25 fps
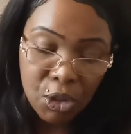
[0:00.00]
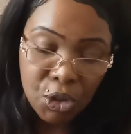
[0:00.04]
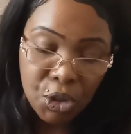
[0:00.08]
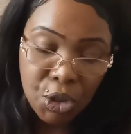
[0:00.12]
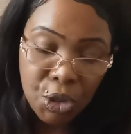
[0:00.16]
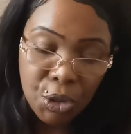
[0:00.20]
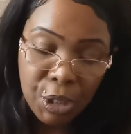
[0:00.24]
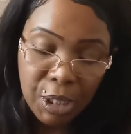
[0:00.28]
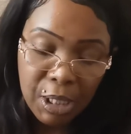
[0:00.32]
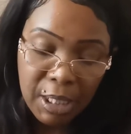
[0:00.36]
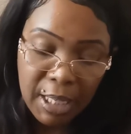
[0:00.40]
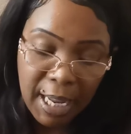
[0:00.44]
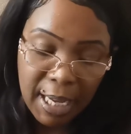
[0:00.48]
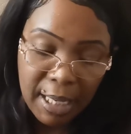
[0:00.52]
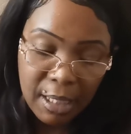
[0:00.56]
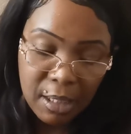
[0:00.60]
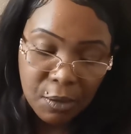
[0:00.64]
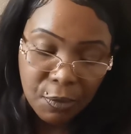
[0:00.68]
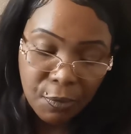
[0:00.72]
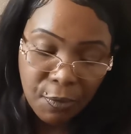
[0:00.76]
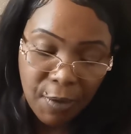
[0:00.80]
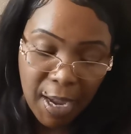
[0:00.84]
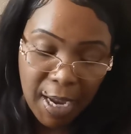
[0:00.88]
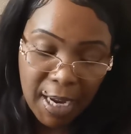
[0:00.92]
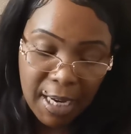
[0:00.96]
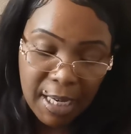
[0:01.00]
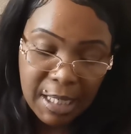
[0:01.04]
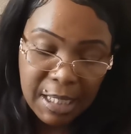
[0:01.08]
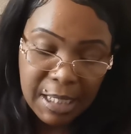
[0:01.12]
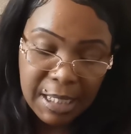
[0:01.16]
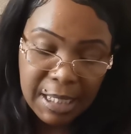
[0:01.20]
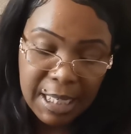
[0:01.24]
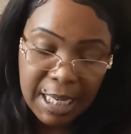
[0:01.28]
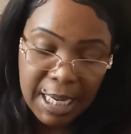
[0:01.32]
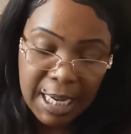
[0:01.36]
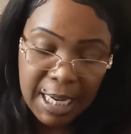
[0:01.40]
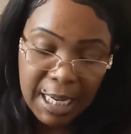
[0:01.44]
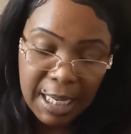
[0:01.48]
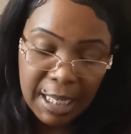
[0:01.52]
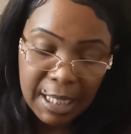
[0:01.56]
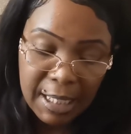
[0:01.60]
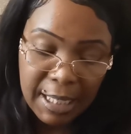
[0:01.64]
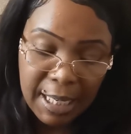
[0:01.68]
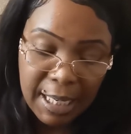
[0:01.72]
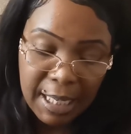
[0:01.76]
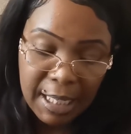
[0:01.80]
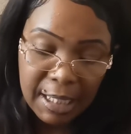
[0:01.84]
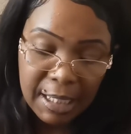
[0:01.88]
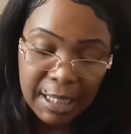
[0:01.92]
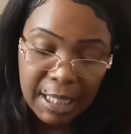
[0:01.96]
to the next phase,
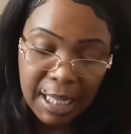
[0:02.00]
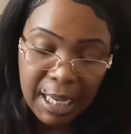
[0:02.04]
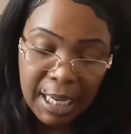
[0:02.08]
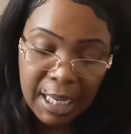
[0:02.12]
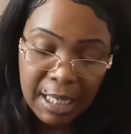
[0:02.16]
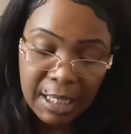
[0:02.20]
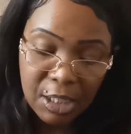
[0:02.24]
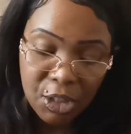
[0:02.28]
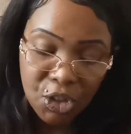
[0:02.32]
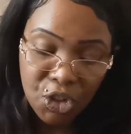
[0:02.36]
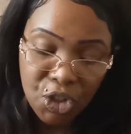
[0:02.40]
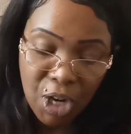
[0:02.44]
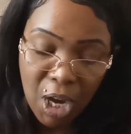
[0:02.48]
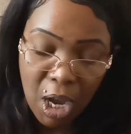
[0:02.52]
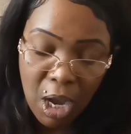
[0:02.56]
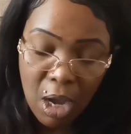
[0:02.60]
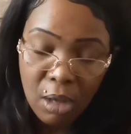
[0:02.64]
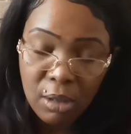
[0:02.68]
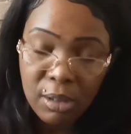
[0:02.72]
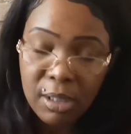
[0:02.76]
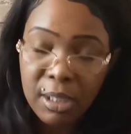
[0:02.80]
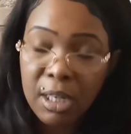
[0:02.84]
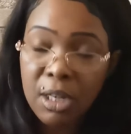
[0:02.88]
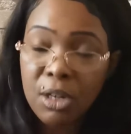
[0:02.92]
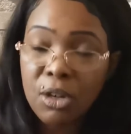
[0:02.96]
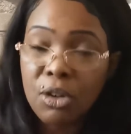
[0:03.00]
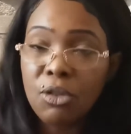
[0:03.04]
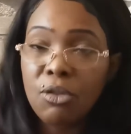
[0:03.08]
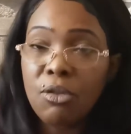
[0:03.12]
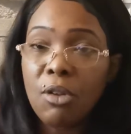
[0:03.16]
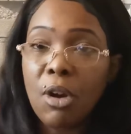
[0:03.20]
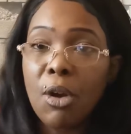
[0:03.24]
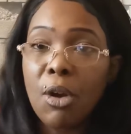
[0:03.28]
healing the inner child and